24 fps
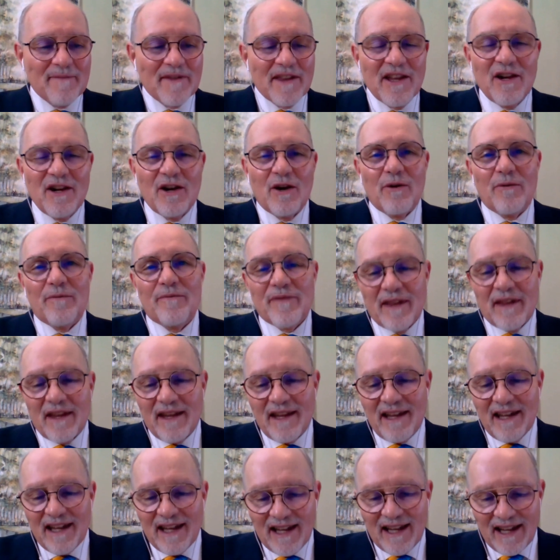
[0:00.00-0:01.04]
You know,
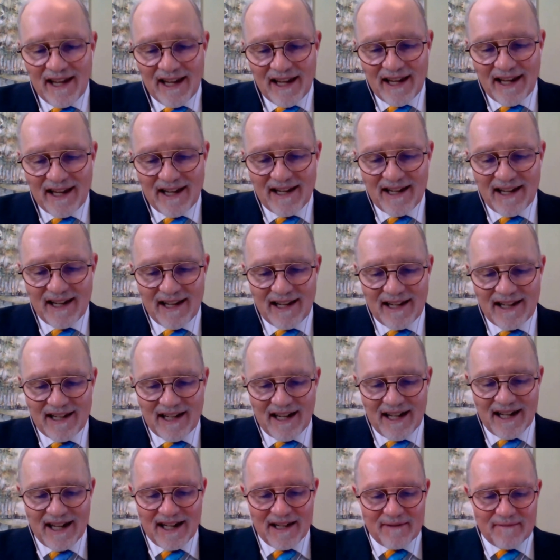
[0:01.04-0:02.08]
in
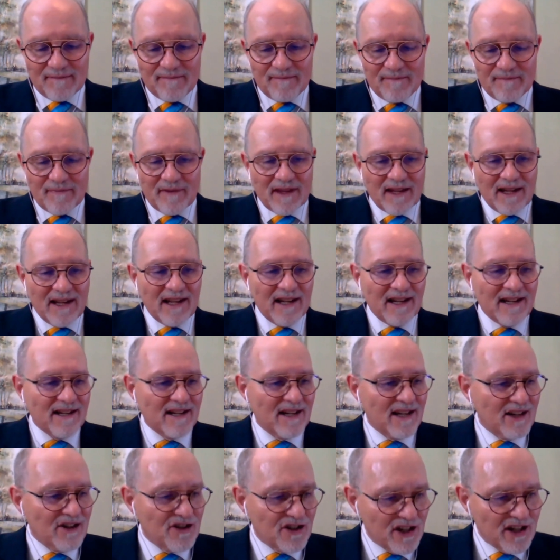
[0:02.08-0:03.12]

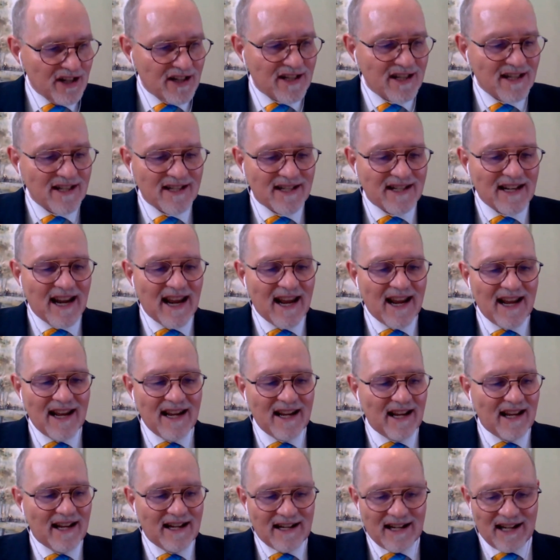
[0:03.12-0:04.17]
Jesus'
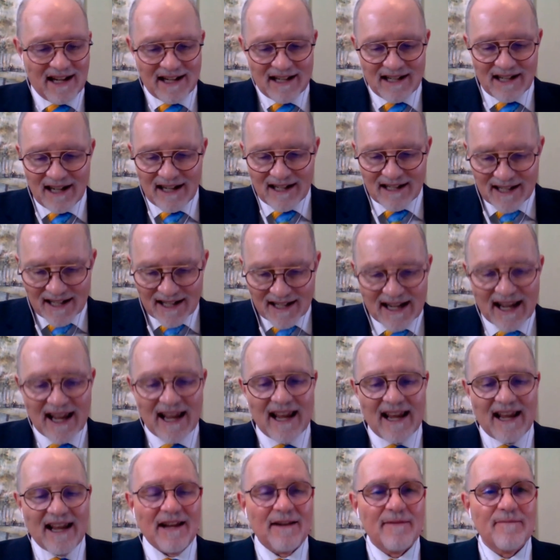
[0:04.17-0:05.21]
day and
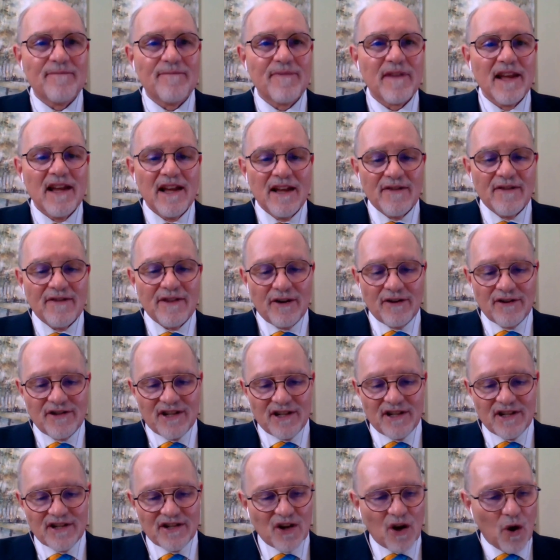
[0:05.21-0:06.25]
today, there's
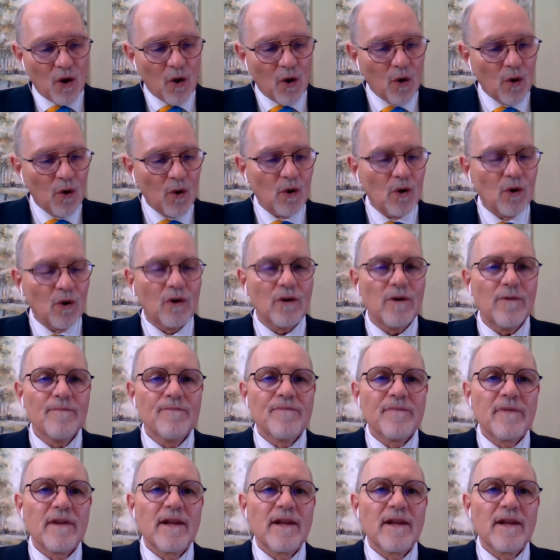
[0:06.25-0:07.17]
this whole